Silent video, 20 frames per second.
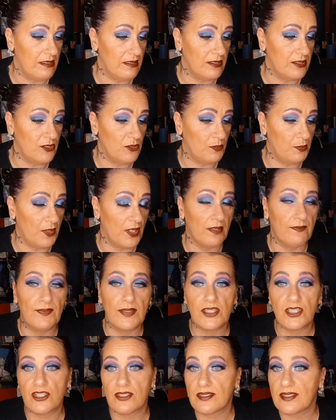You're
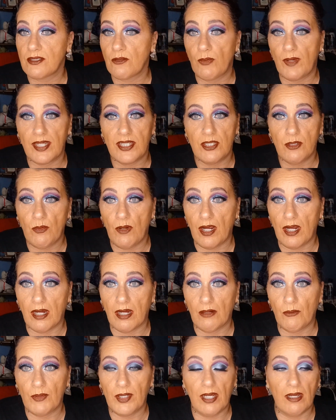perfect just the way you
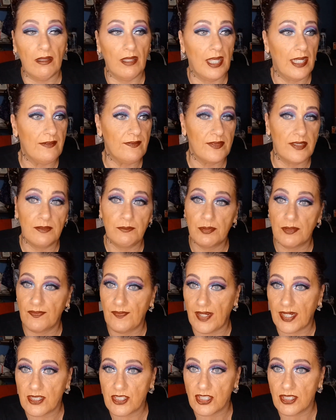are. We all have
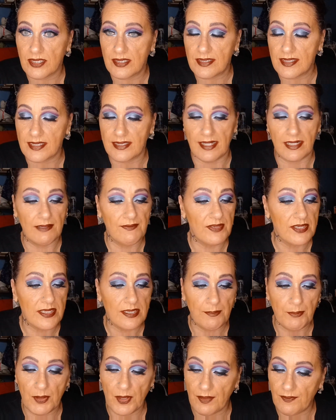imperfections. None of us
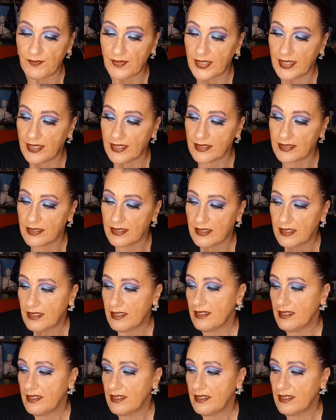are perfect.